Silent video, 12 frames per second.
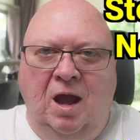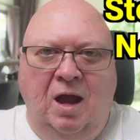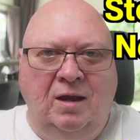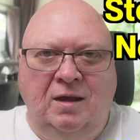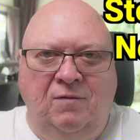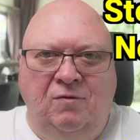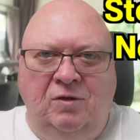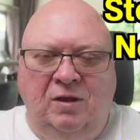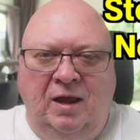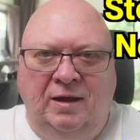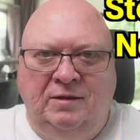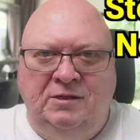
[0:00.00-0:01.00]
I never
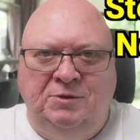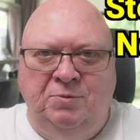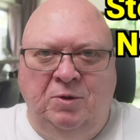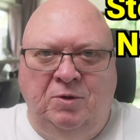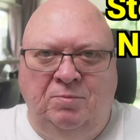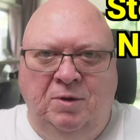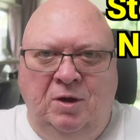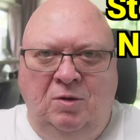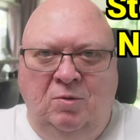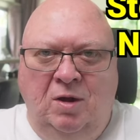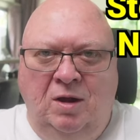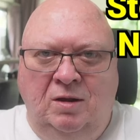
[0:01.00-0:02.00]
liked smoking
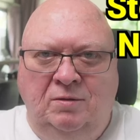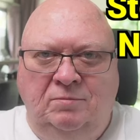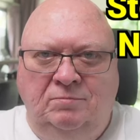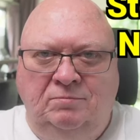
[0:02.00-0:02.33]
marijuana.